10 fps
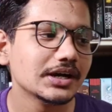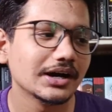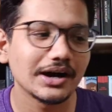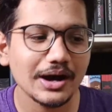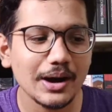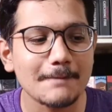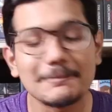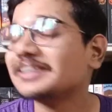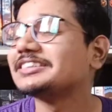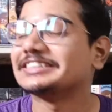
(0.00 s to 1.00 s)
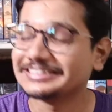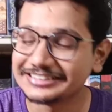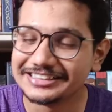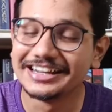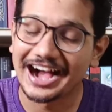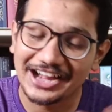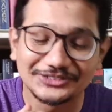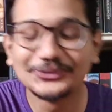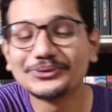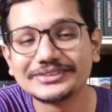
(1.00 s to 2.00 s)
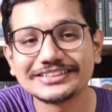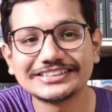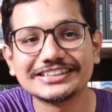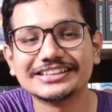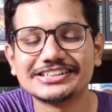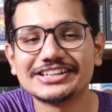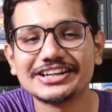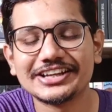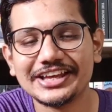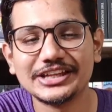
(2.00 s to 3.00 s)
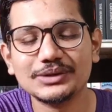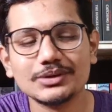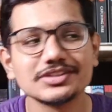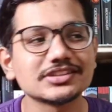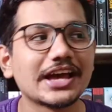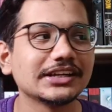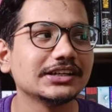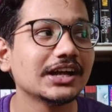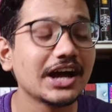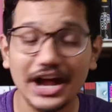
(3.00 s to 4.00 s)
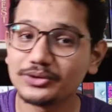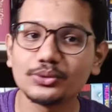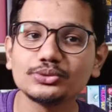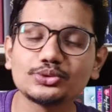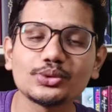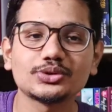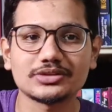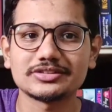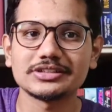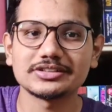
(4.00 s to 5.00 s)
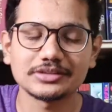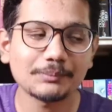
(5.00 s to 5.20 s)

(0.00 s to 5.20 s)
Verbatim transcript: uh, but I do it uh, anyways, and I don't do it to such an extent.